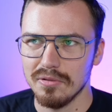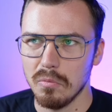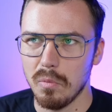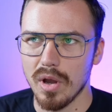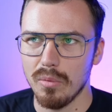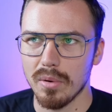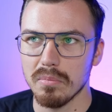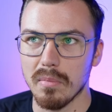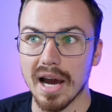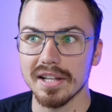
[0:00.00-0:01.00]
where, where, we
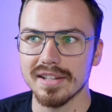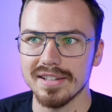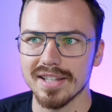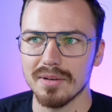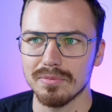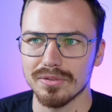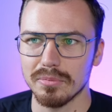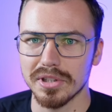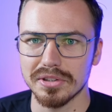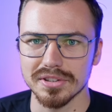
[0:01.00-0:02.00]
might end up with a
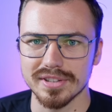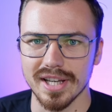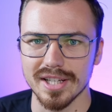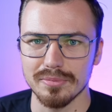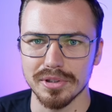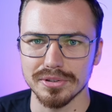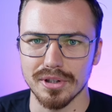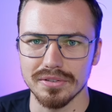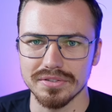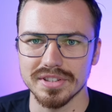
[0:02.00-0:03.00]
bitcoin standard because
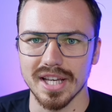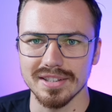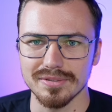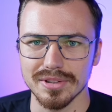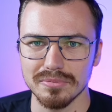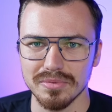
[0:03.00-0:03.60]
all of a sudden when,